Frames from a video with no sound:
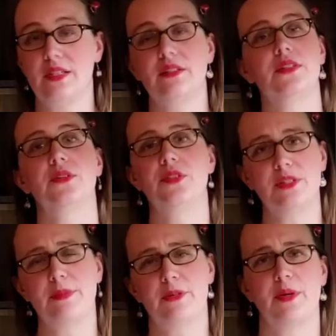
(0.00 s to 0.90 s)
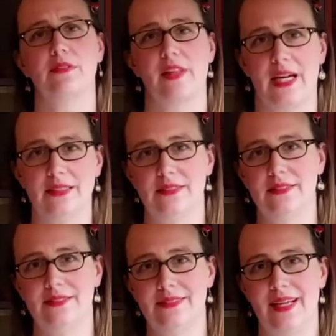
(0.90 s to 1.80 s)
So just be aware of that.
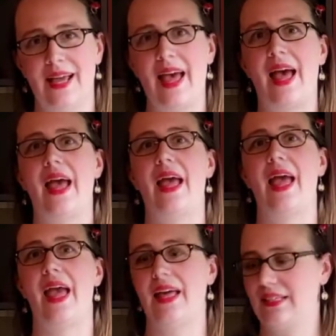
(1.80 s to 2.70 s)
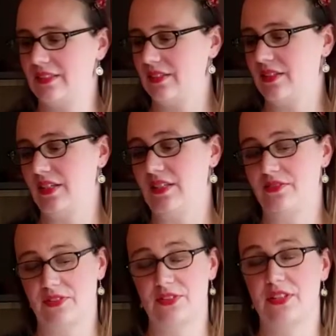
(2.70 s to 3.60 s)
And then the
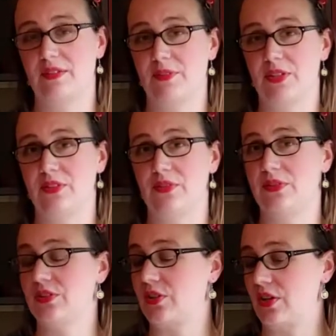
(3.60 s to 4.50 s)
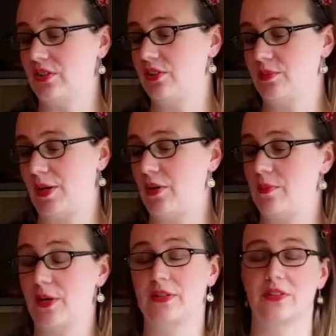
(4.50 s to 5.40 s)
first thing I'm going to do is talk to you about
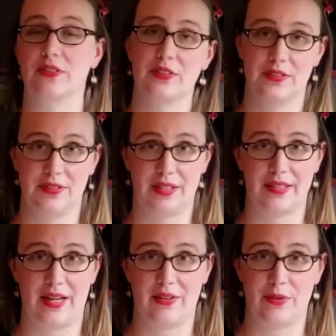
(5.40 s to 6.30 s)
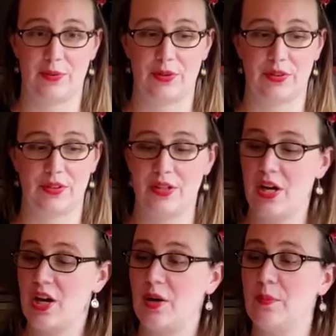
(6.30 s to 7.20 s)
markers and how they work.
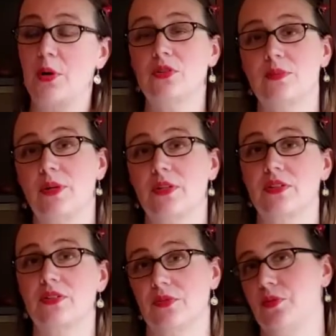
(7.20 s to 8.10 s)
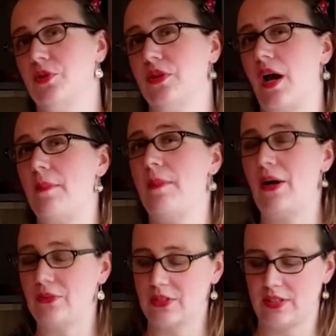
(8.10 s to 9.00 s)
Most markers work
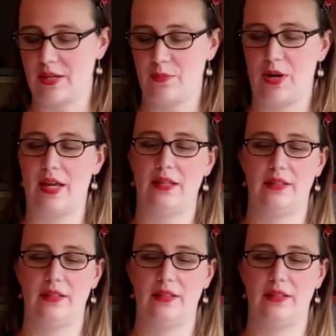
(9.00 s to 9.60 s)
about the same way.